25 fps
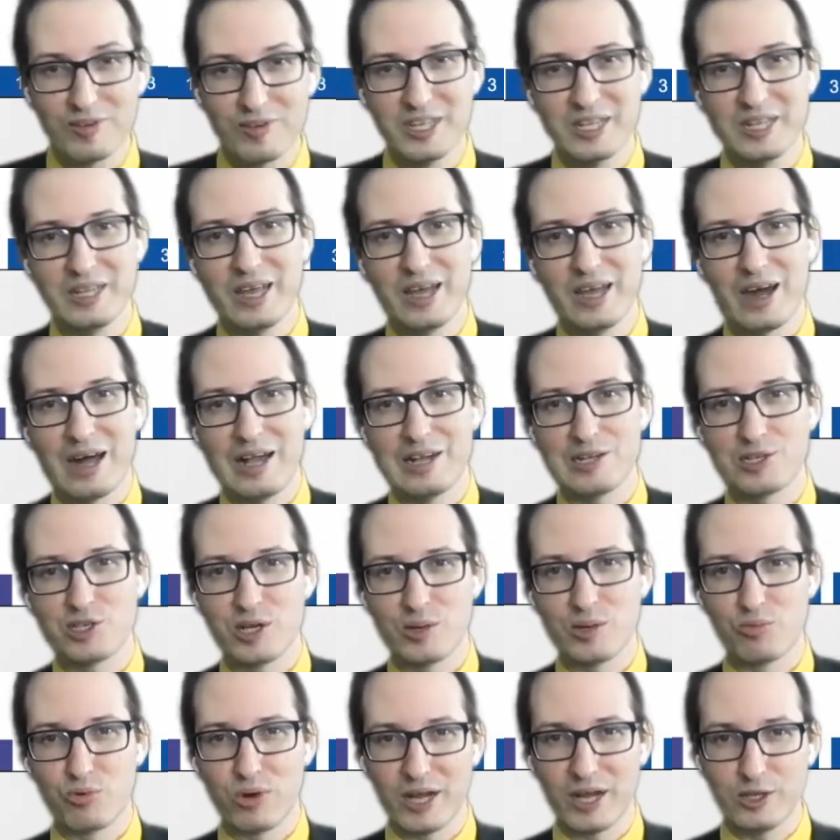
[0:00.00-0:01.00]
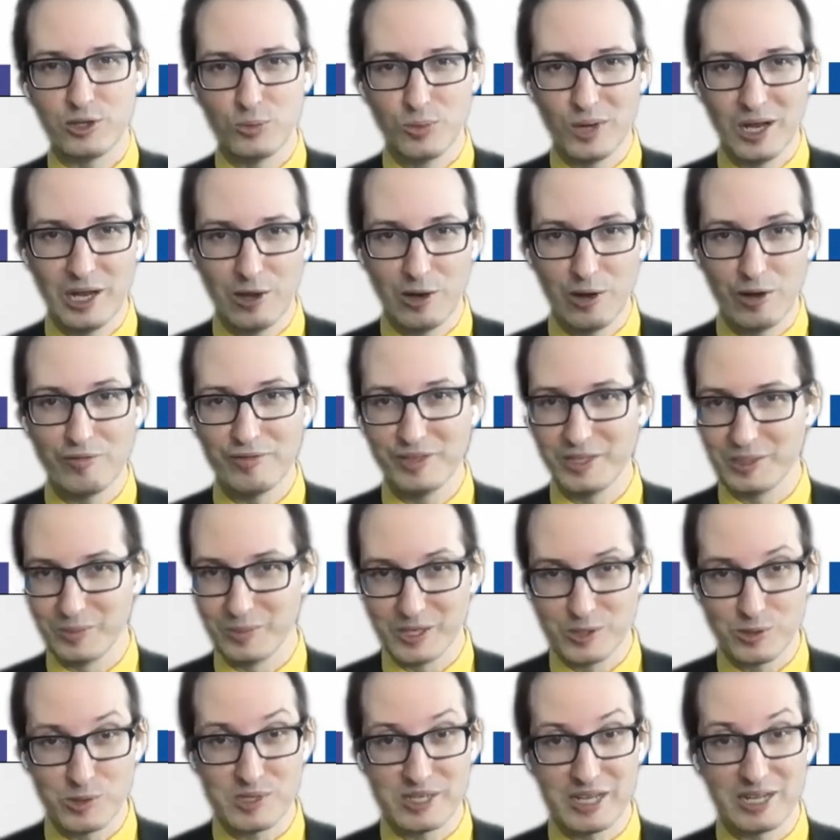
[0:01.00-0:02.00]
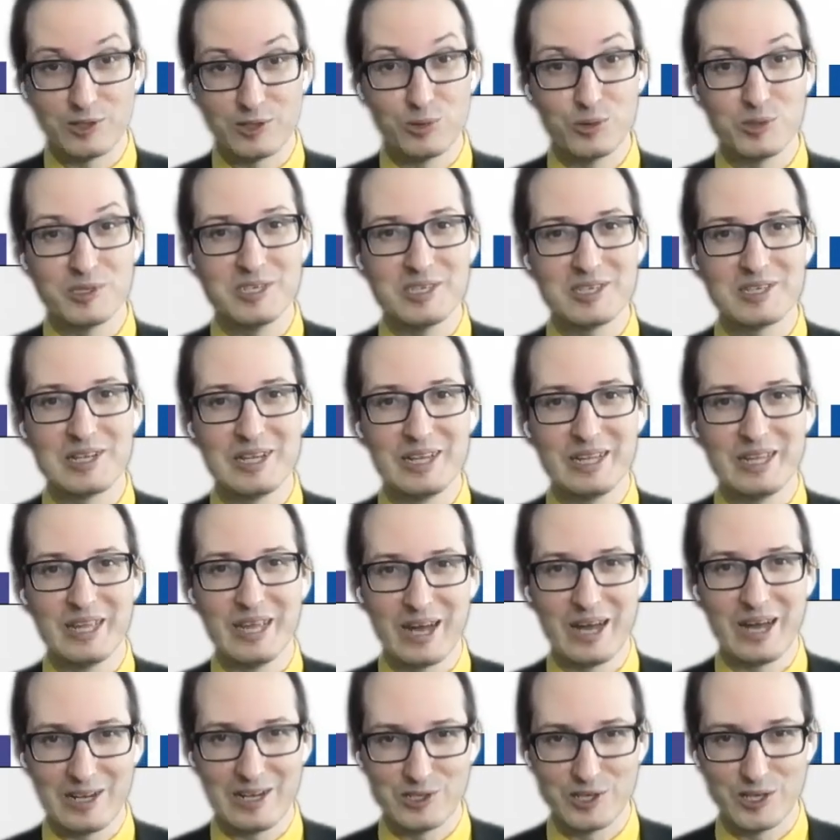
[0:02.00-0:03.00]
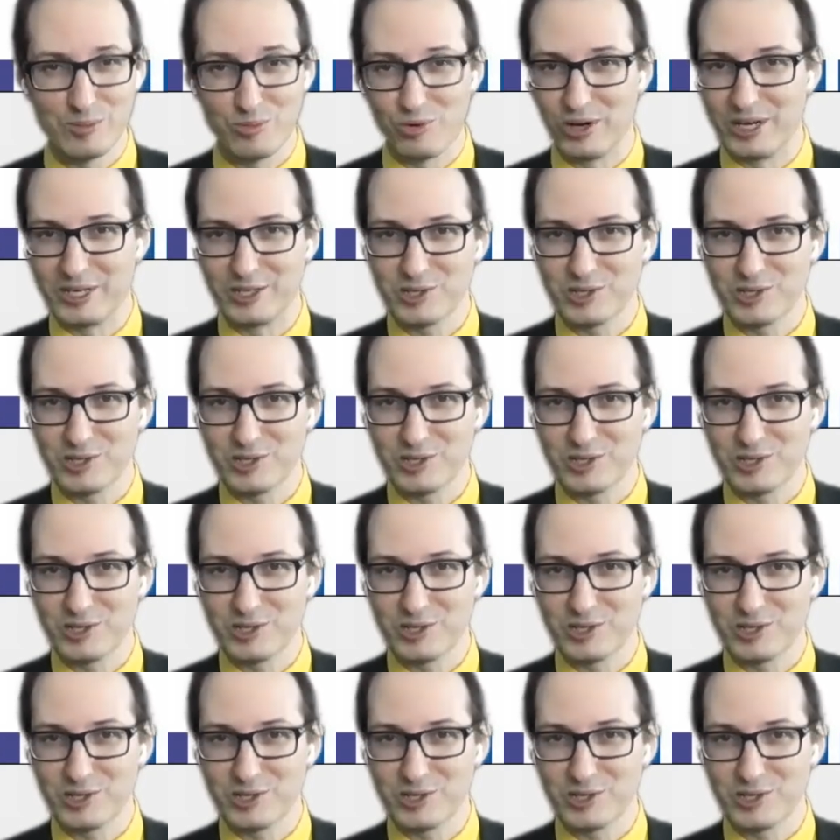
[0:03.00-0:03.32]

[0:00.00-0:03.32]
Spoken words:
linear algebra, you will love it because that uses linear algebra.